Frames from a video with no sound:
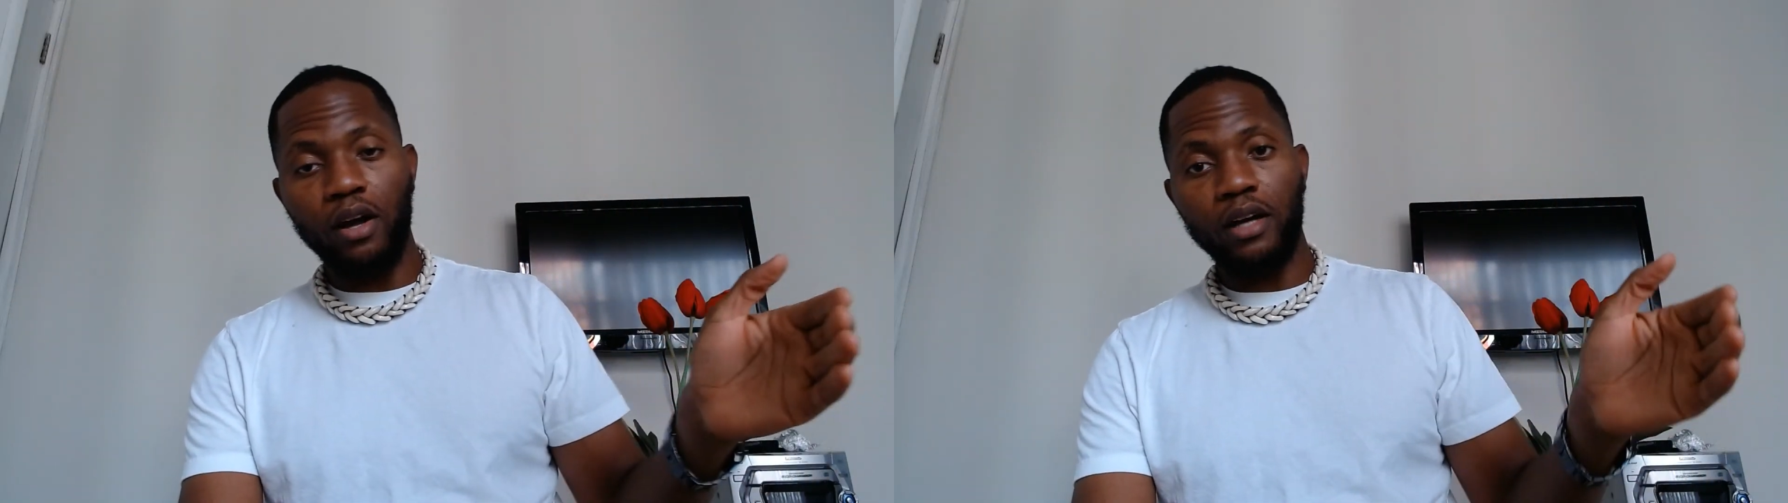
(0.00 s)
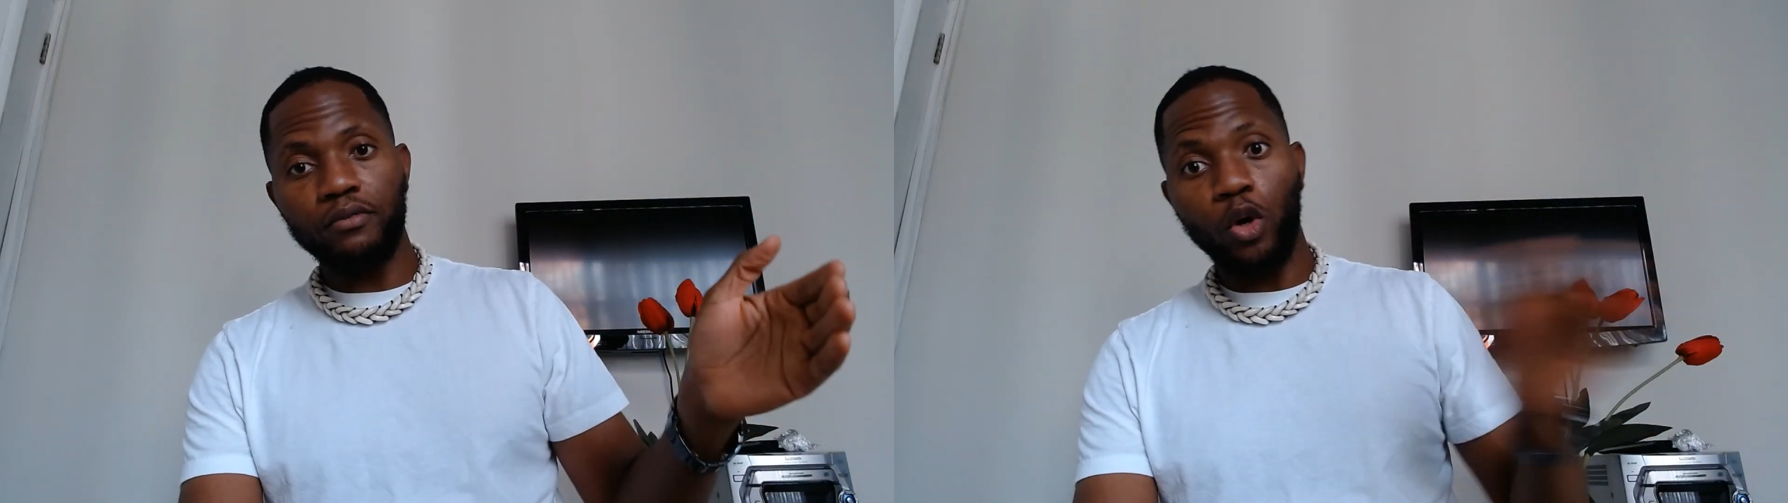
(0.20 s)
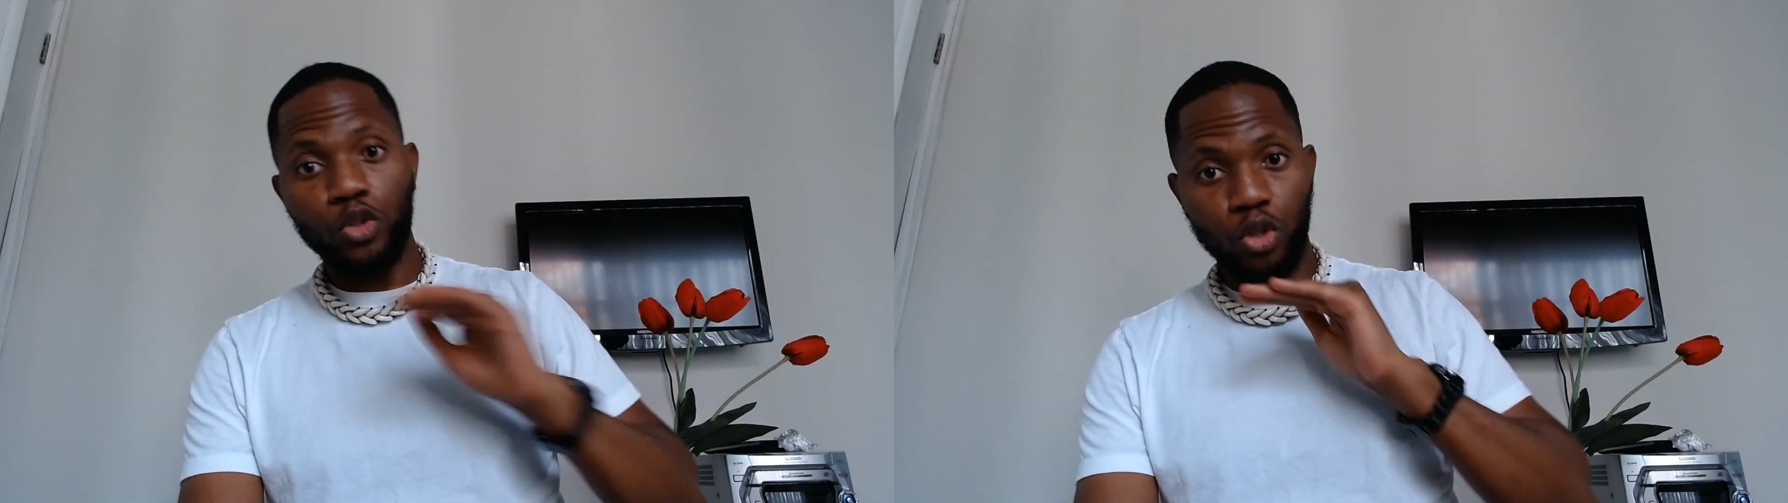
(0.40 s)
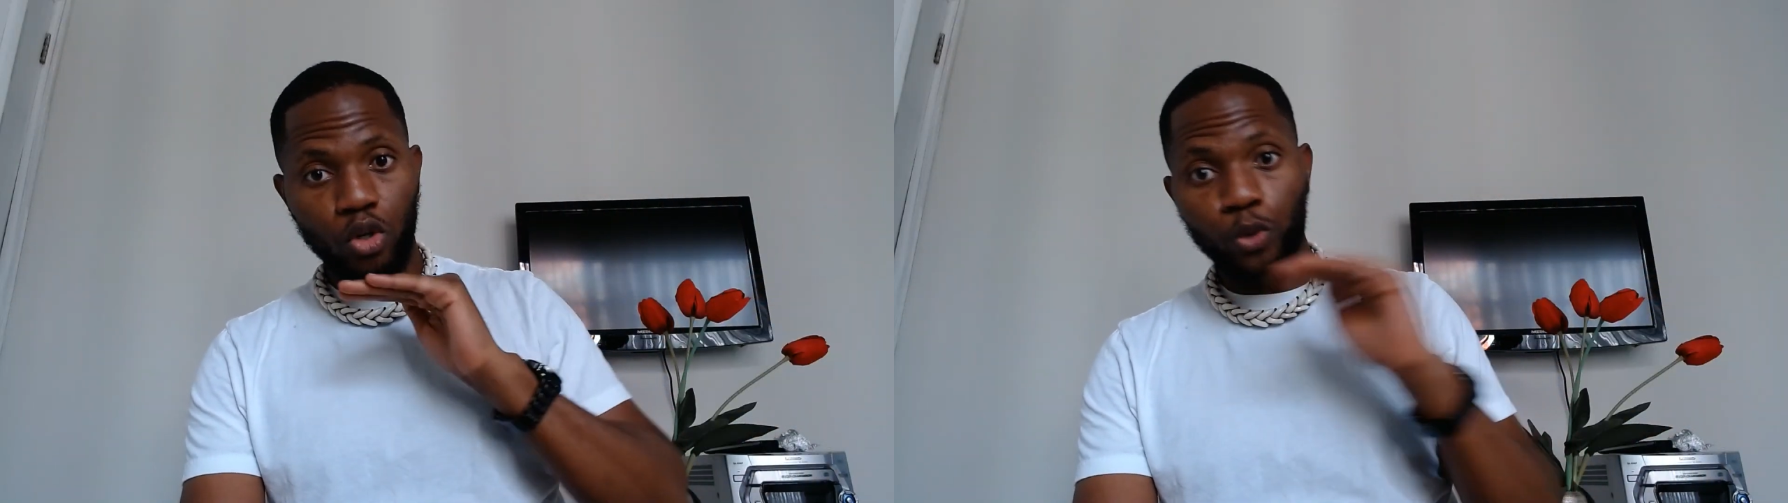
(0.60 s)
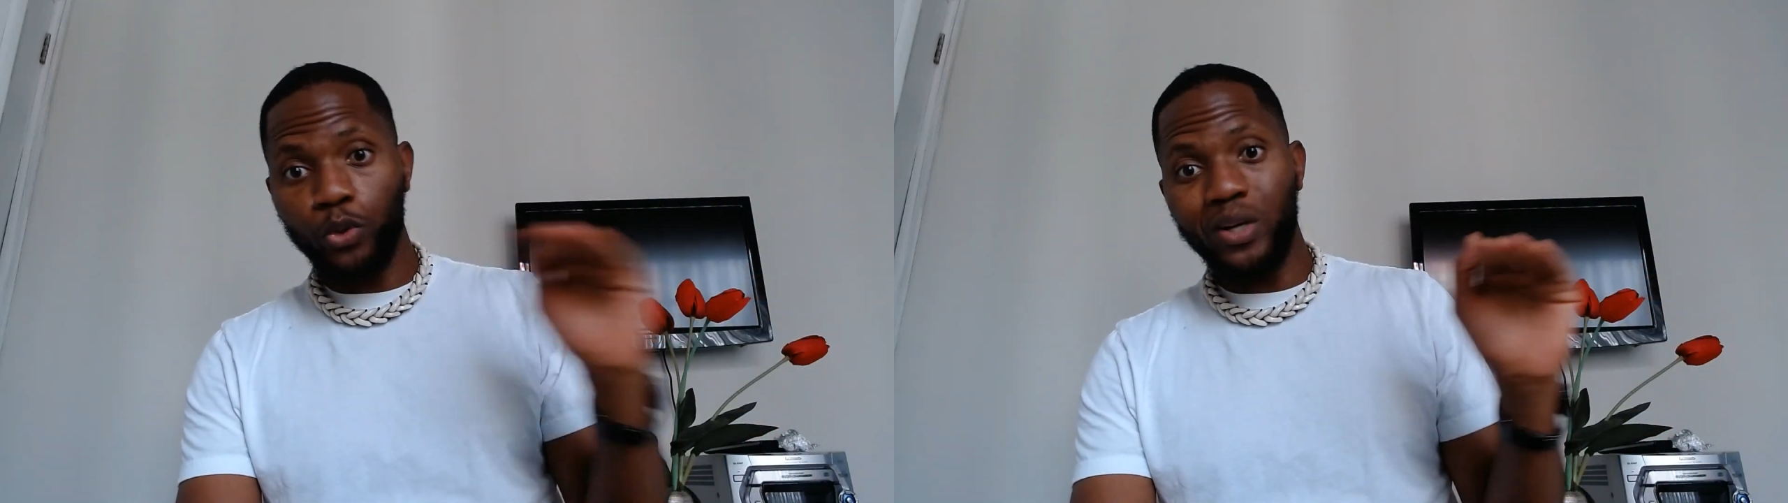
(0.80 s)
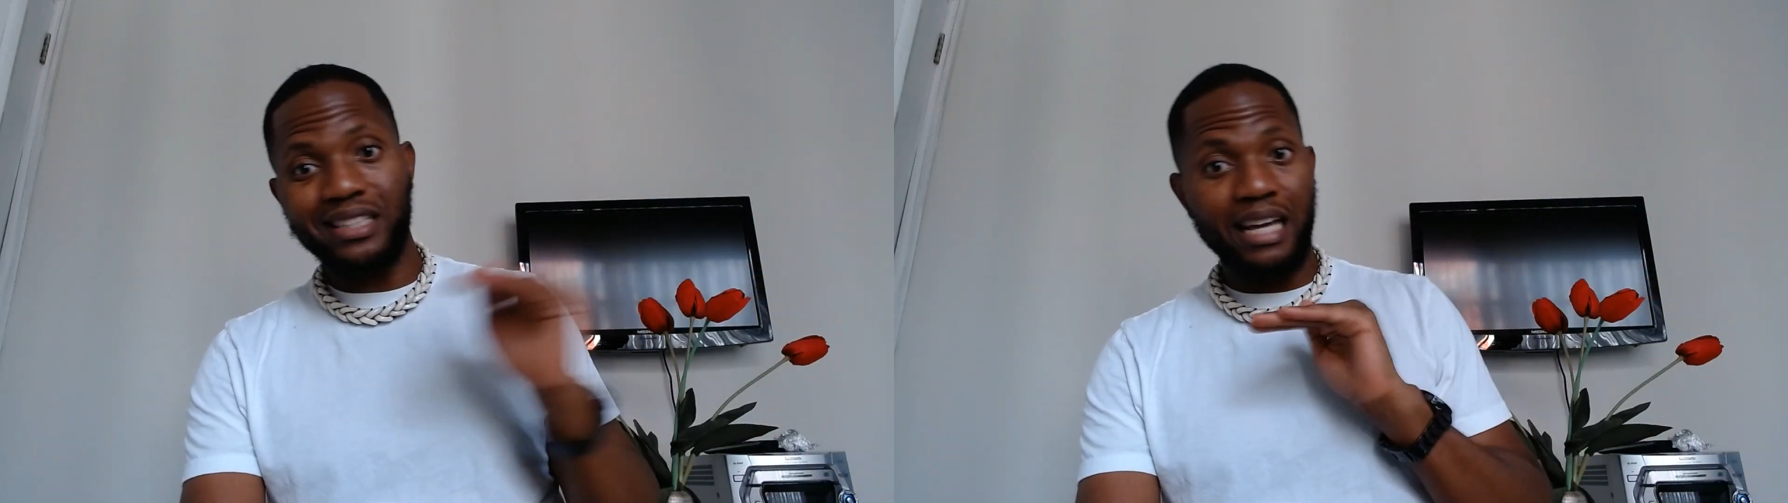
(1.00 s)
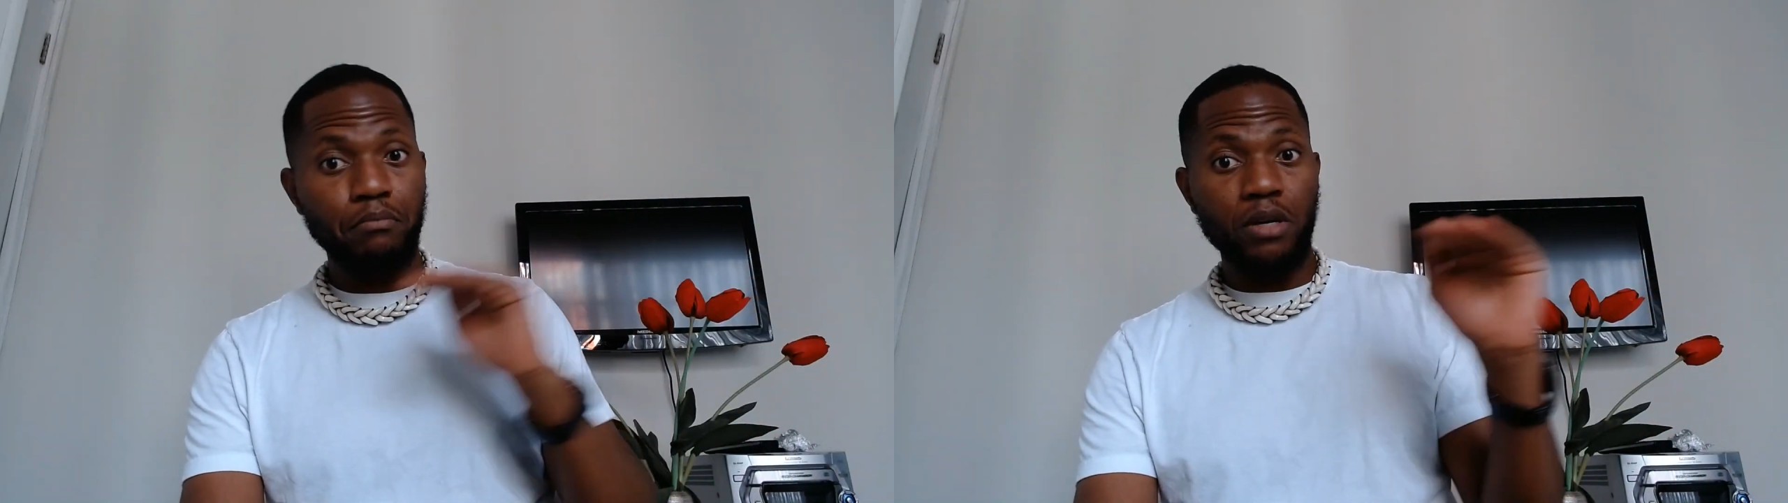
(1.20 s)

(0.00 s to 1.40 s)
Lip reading: or to go through a 10-minute